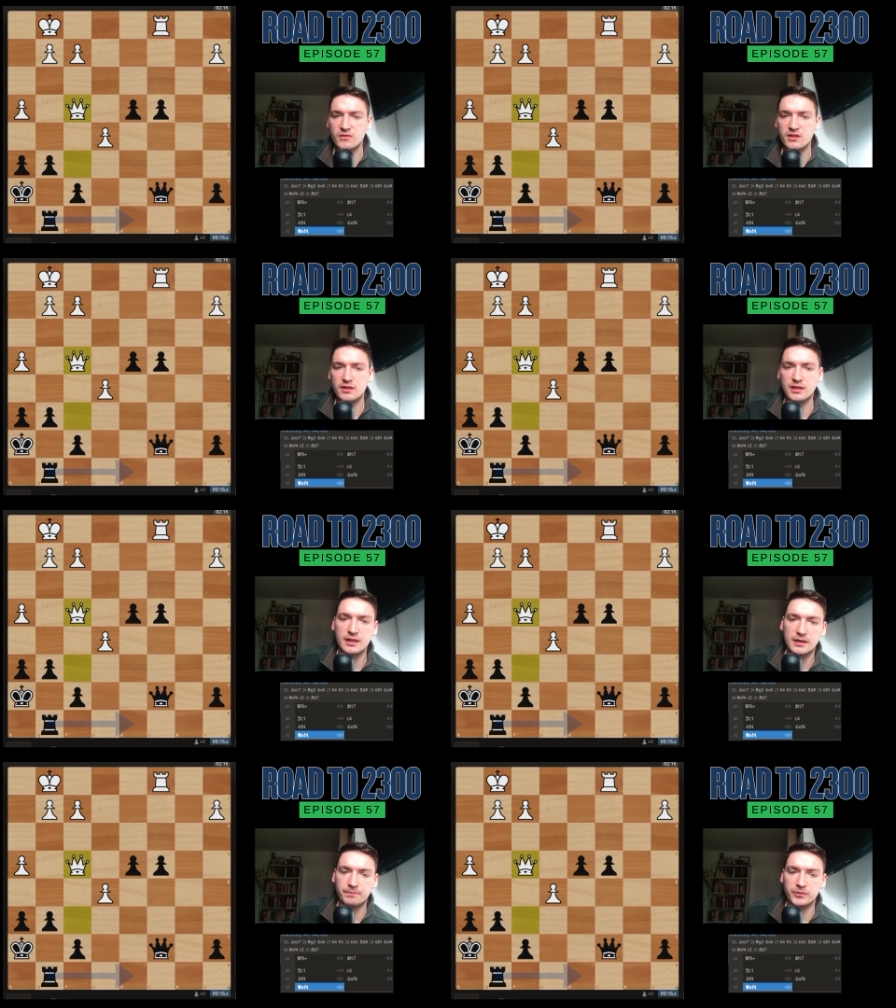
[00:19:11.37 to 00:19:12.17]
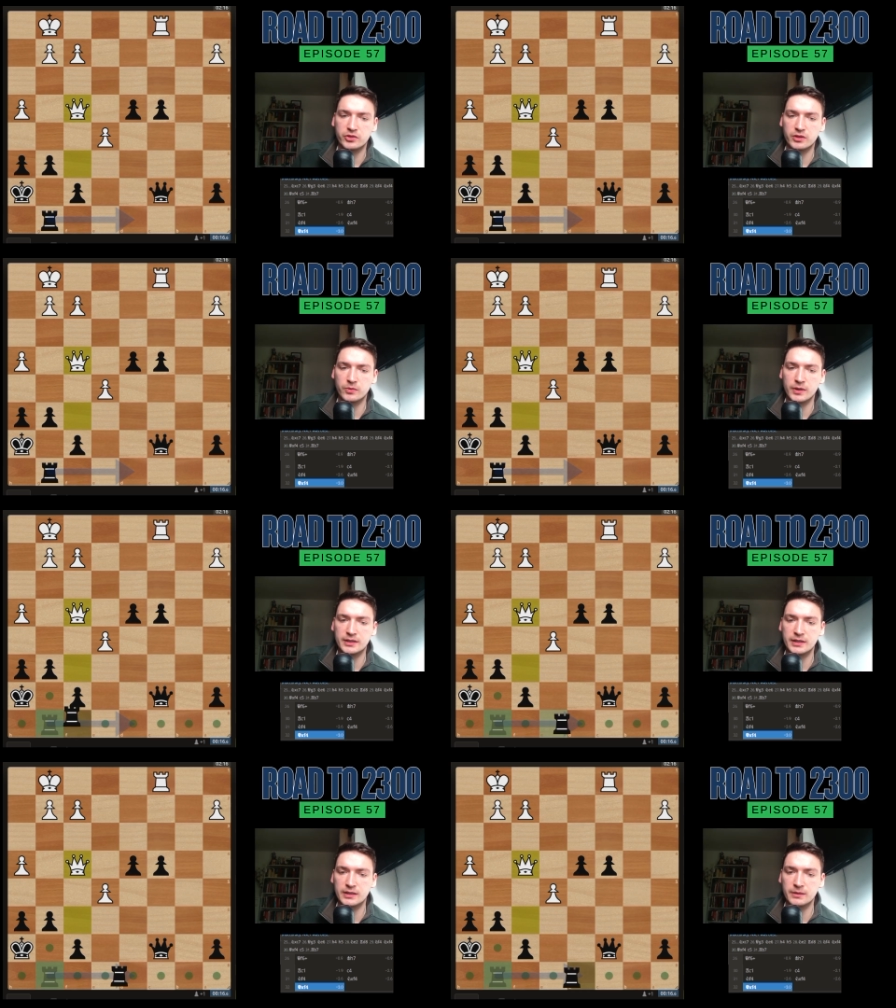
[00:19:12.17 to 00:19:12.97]
Yeah, should have went
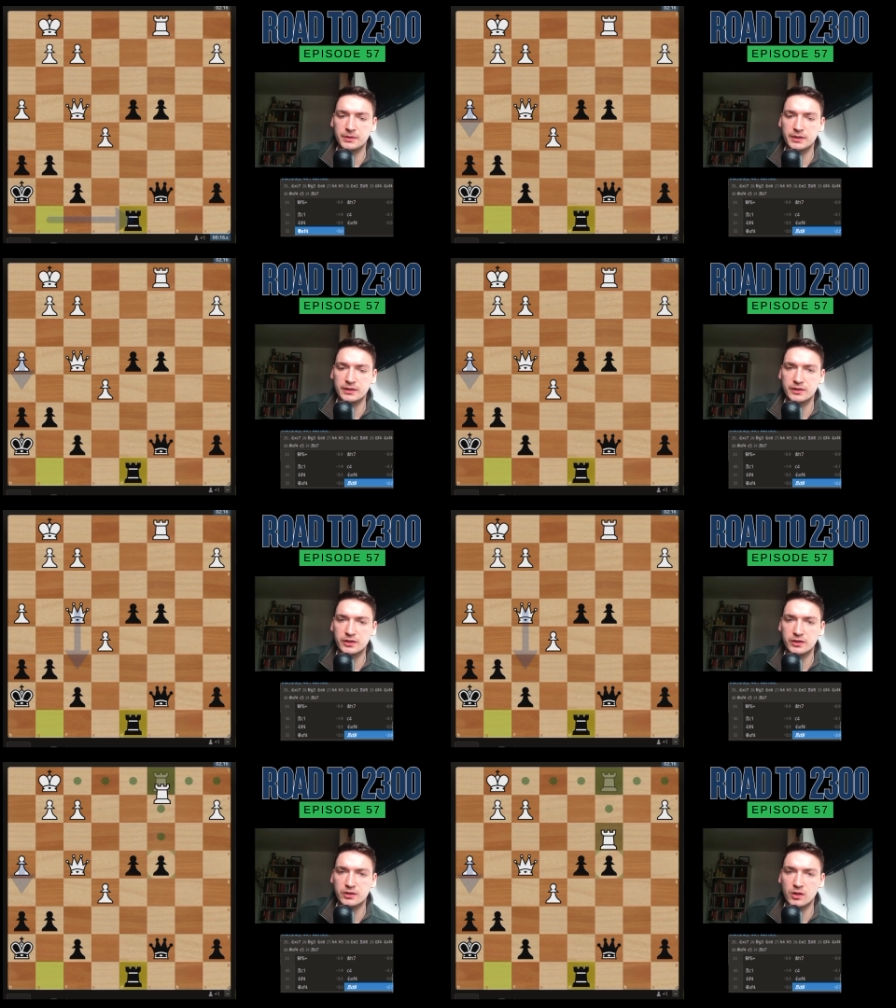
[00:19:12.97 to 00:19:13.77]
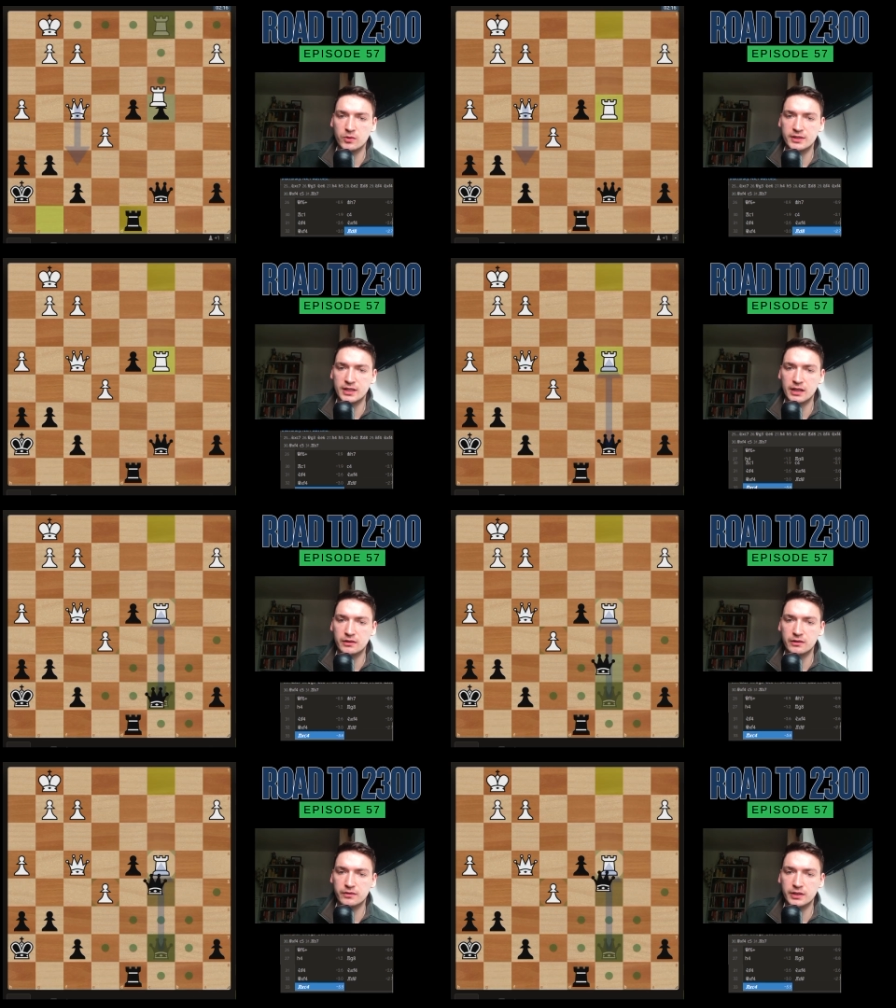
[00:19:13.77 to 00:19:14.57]
here because there's no
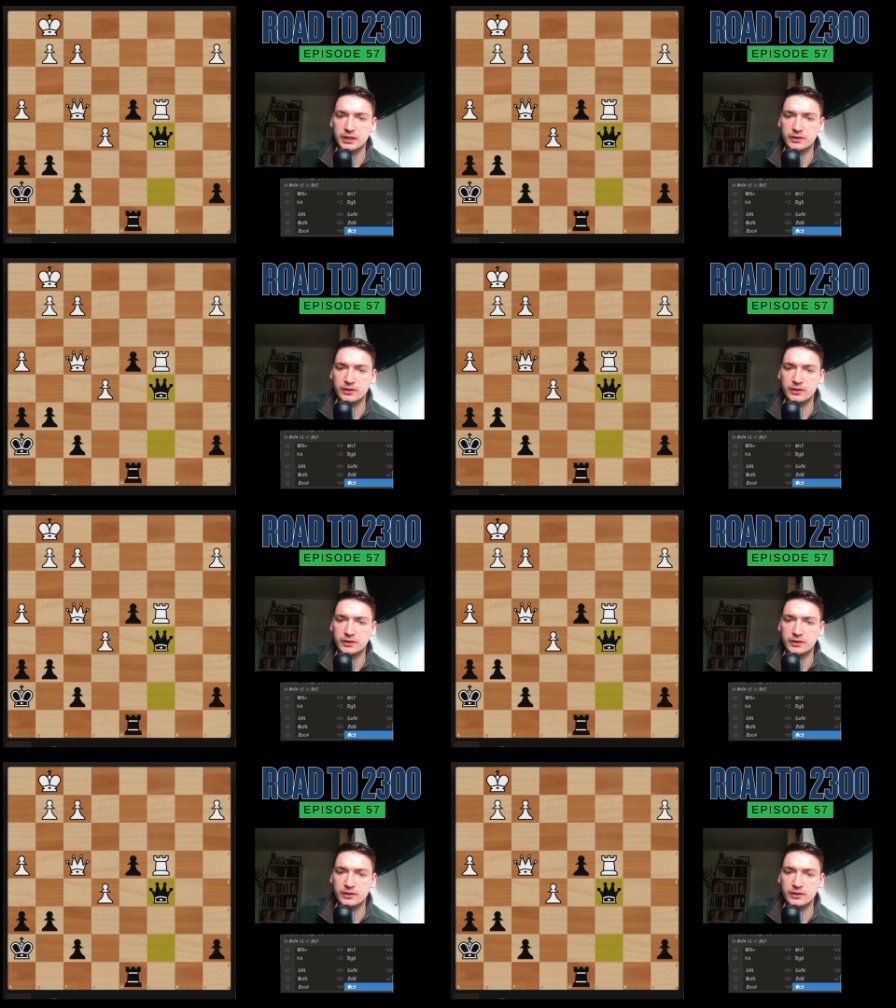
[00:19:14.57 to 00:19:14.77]
sacrifice,